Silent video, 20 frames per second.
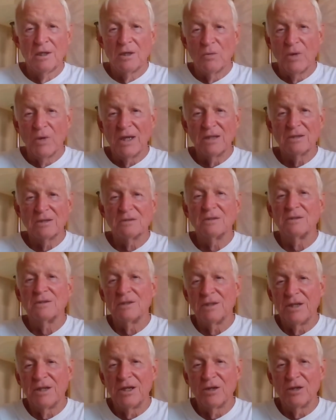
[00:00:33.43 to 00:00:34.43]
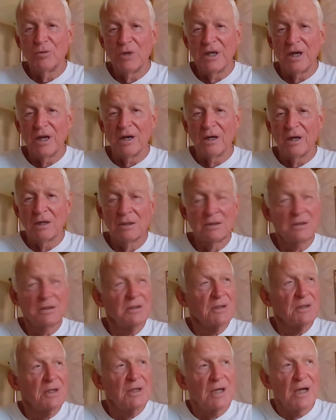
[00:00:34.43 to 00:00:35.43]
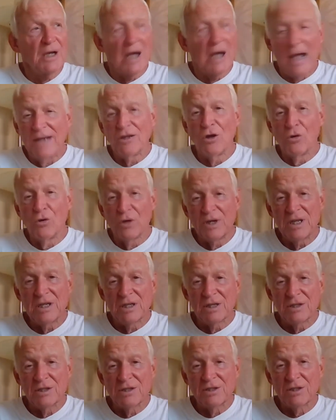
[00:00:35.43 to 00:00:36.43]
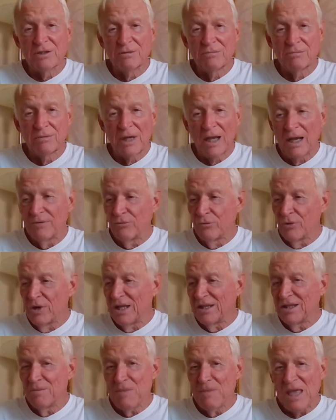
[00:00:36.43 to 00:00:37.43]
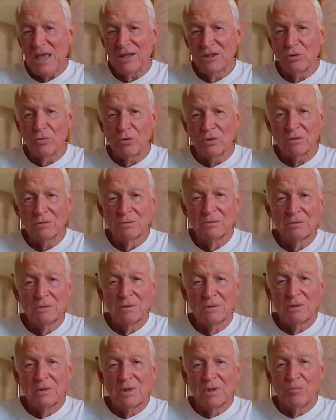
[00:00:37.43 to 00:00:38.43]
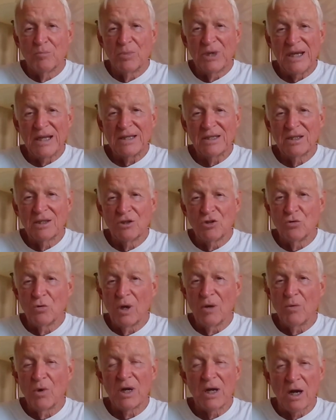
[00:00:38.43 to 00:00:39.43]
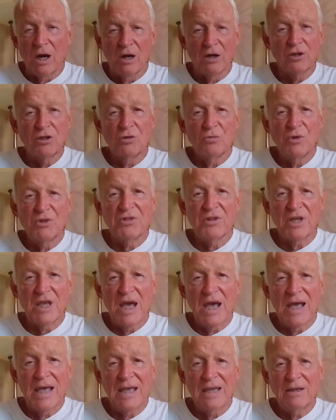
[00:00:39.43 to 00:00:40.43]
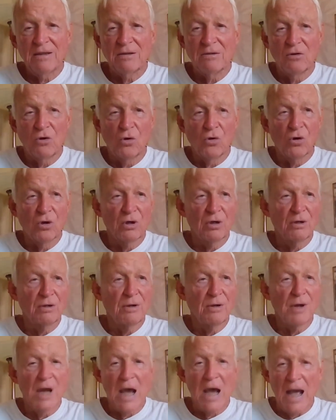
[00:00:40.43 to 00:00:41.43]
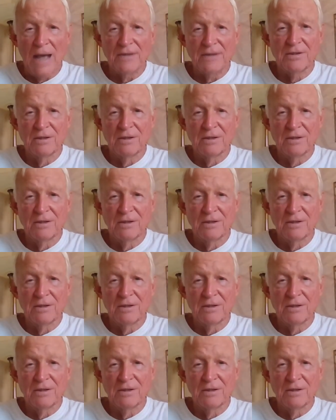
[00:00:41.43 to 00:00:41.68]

Well, here we are. I know it is. I've read the manual. But do I want to argue with the guy or not?